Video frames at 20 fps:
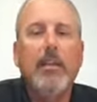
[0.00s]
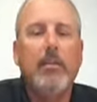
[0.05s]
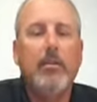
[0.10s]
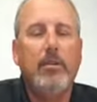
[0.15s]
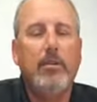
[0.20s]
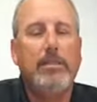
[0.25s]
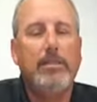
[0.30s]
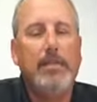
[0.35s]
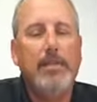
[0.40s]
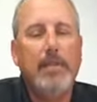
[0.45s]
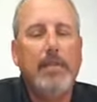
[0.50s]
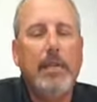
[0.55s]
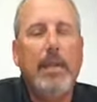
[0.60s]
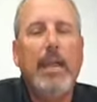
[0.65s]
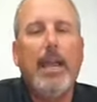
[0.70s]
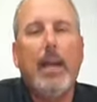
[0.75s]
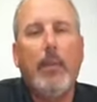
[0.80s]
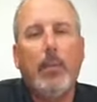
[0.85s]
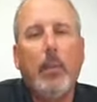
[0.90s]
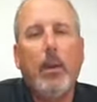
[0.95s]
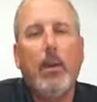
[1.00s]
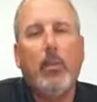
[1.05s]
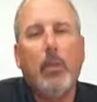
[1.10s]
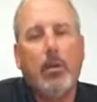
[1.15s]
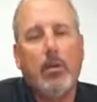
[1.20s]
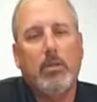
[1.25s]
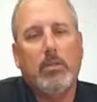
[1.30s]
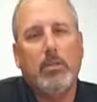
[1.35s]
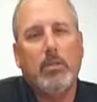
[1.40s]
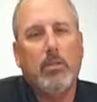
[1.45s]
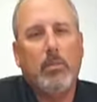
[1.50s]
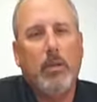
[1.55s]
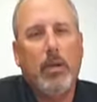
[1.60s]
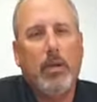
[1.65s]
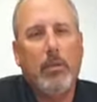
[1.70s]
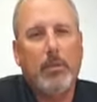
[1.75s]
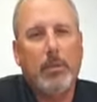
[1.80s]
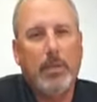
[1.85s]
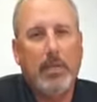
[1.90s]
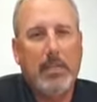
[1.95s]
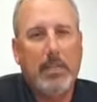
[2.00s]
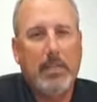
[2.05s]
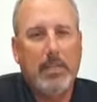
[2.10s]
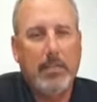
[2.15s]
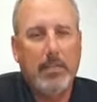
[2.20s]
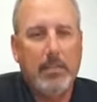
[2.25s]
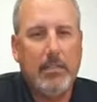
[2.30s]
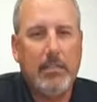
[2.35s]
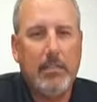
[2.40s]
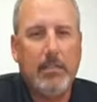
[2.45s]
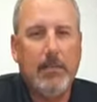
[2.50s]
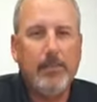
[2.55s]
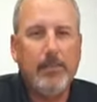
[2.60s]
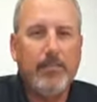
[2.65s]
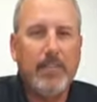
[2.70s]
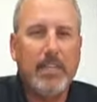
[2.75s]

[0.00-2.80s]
The reason you can't put personal property into